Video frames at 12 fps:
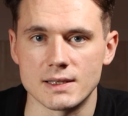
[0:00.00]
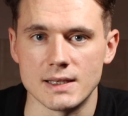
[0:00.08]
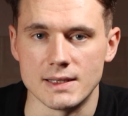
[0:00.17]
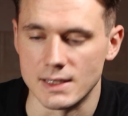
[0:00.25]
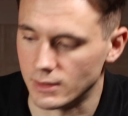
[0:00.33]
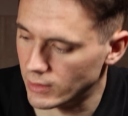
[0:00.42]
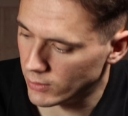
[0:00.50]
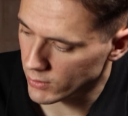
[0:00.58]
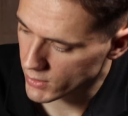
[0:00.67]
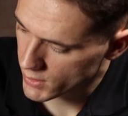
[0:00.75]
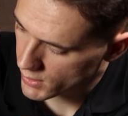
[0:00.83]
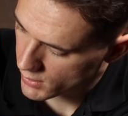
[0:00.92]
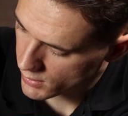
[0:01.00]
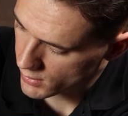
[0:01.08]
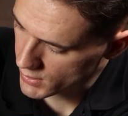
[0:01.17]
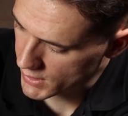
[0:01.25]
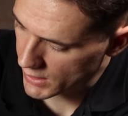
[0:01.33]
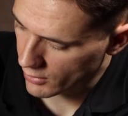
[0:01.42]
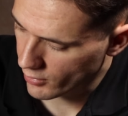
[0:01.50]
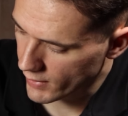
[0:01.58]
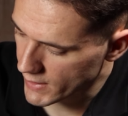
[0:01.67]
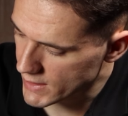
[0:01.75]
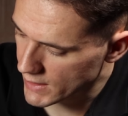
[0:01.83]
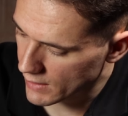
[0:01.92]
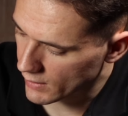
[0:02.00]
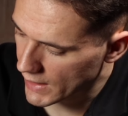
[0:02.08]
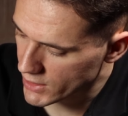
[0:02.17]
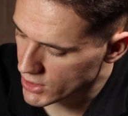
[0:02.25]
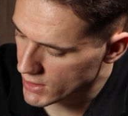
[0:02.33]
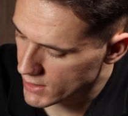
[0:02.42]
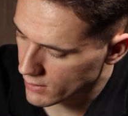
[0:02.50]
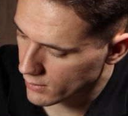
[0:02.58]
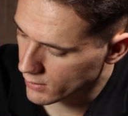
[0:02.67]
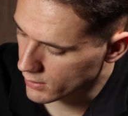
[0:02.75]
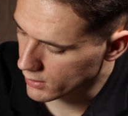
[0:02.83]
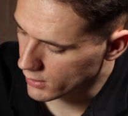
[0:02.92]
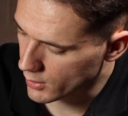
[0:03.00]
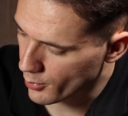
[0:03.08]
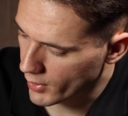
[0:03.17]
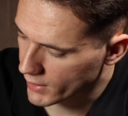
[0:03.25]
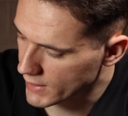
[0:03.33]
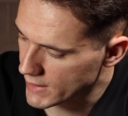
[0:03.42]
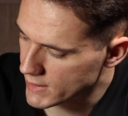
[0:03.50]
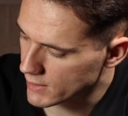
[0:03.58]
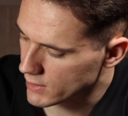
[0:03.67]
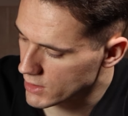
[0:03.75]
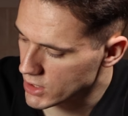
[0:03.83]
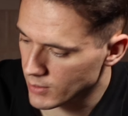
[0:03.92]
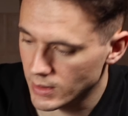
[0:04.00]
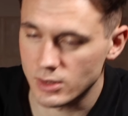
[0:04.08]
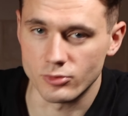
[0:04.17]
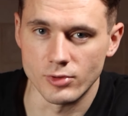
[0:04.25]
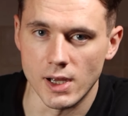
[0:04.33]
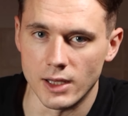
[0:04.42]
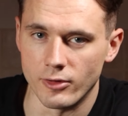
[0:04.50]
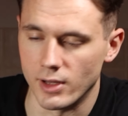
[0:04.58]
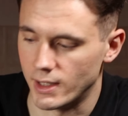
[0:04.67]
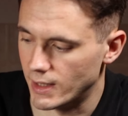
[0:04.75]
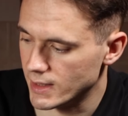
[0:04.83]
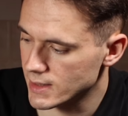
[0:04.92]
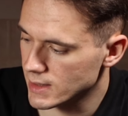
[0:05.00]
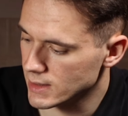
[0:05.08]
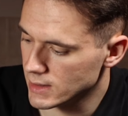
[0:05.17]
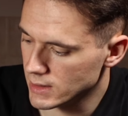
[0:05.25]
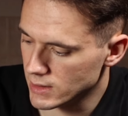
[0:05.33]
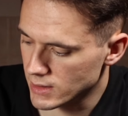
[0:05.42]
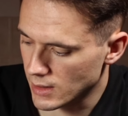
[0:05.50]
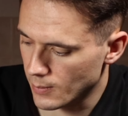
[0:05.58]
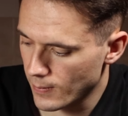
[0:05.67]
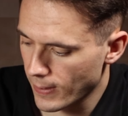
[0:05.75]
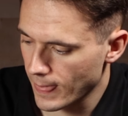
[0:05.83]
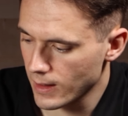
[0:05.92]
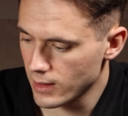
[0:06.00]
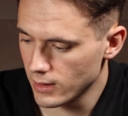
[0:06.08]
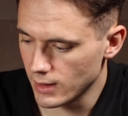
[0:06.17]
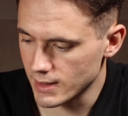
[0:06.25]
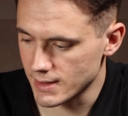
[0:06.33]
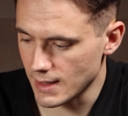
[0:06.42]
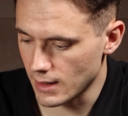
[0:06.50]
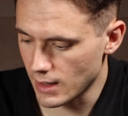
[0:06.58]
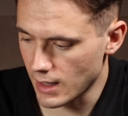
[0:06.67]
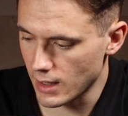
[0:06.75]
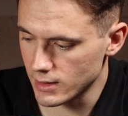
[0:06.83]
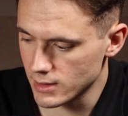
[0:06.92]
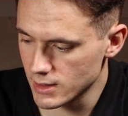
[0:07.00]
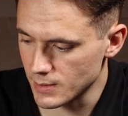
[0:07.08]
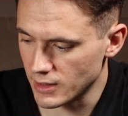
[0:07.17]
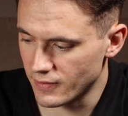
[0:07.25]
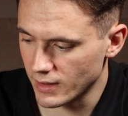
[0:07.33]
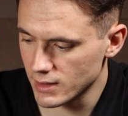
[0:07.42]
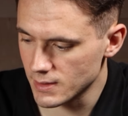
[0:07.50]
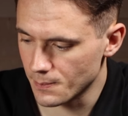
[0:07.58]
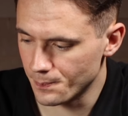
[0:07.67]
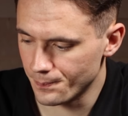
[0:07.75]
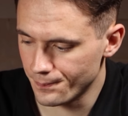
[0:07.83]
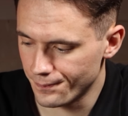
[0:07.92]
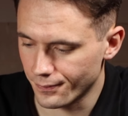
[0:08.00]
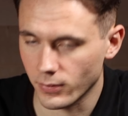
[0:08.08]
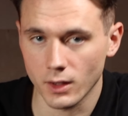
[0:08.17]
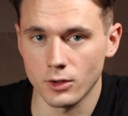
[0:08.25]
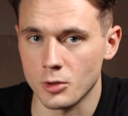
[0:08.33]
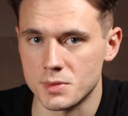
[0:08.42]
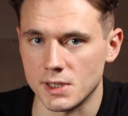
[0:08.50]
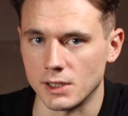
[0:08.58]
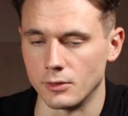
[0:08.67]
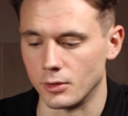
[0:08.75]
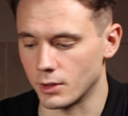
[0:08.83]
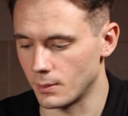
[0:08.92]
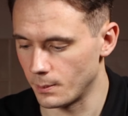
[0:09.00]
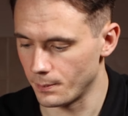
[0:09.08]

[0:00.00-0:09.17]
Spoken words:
detail used to kind of create these little ledges, and the brick detail to the chimney is really nice. So that's that. In terms of minifigures, no particular order.